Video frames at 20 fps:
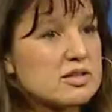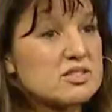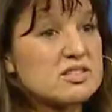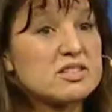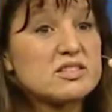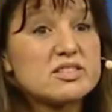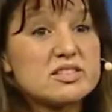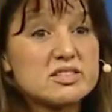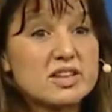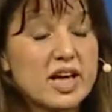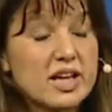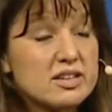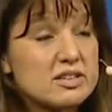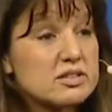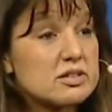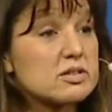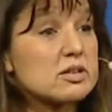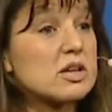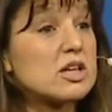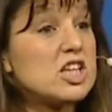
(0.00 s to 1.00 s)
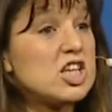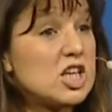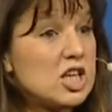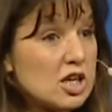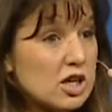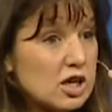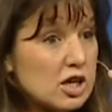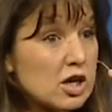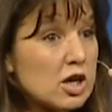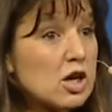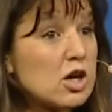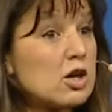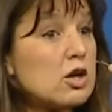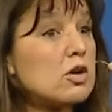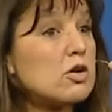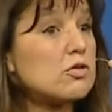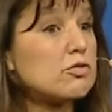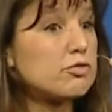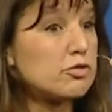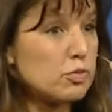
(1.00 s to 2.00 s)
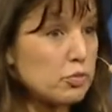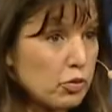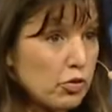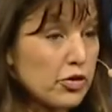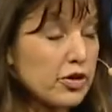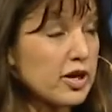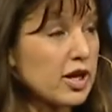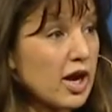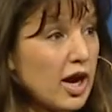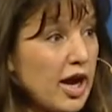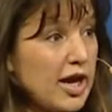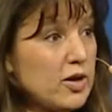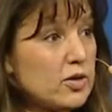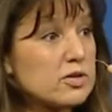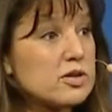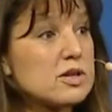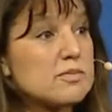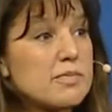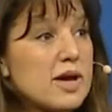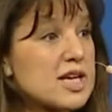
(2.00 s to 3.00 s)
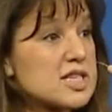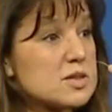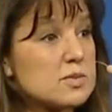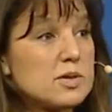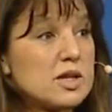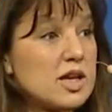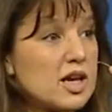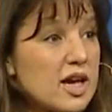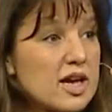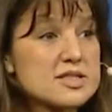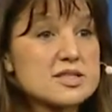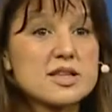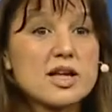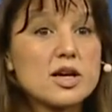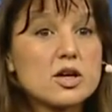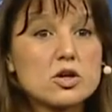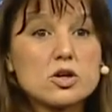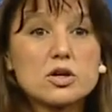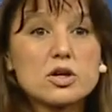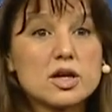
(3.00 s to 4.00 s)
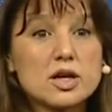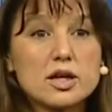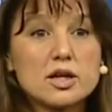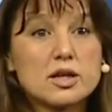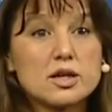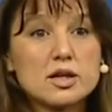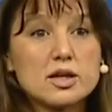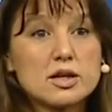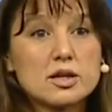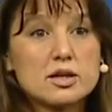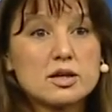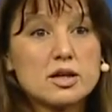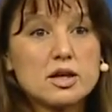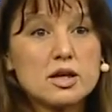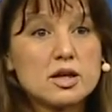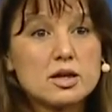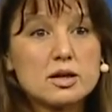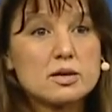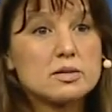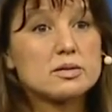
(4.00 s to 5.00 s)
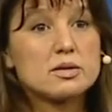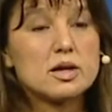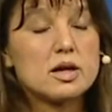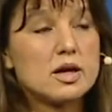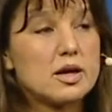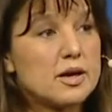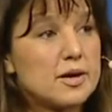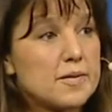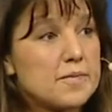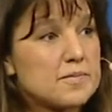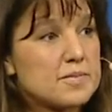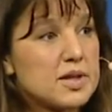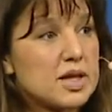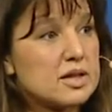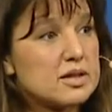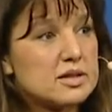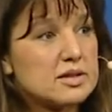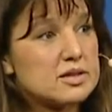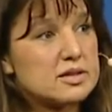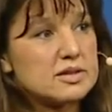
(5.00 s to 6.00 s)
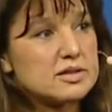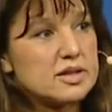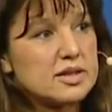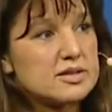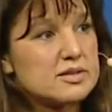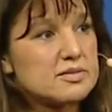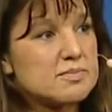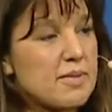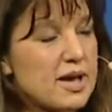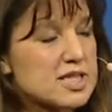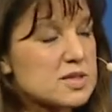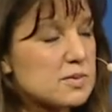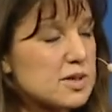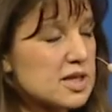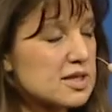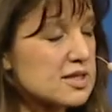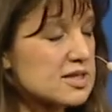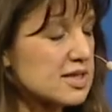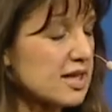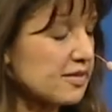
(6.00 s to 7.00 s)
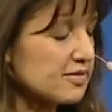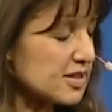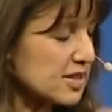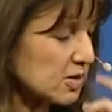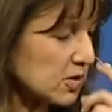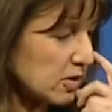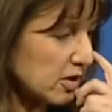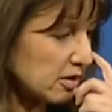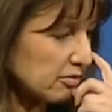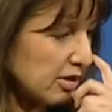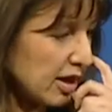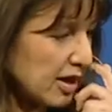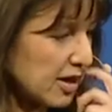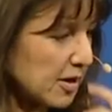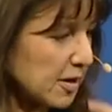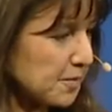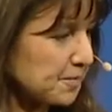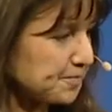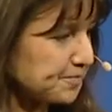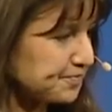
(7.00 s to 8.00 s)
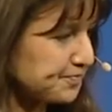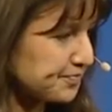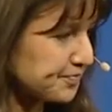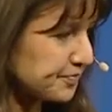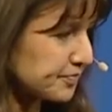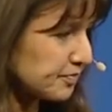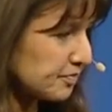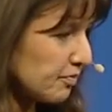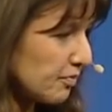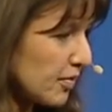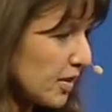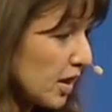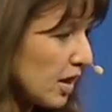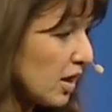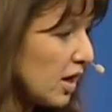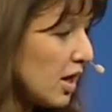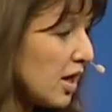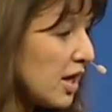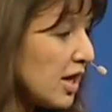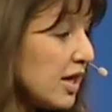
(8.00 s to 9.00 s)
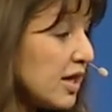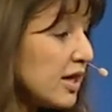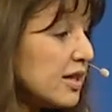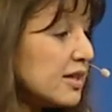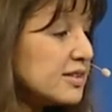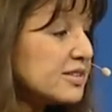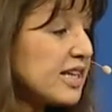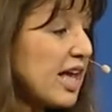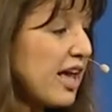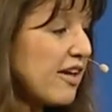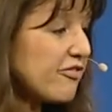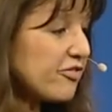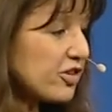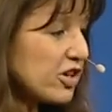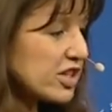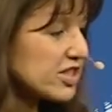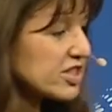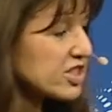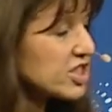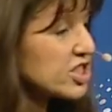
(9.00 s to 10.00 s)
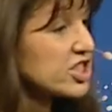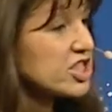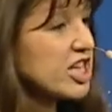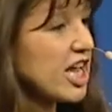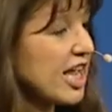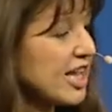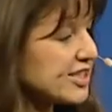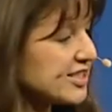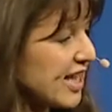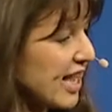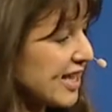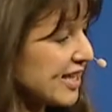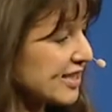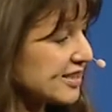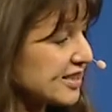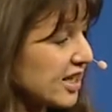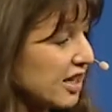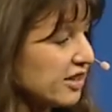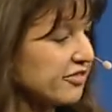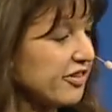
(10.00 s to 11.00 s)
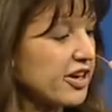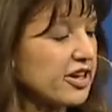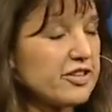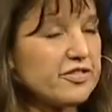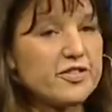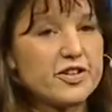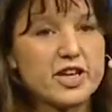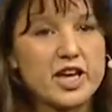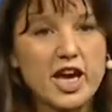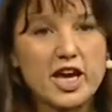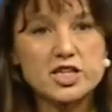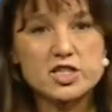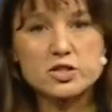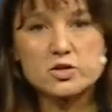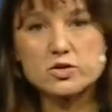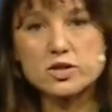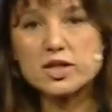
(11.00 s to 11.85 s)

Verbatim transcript: Since then, this is a year of reporting. I don't think mass media has that good a, you know, um, they, that mass media doesn't have this good a record they've taken their verification to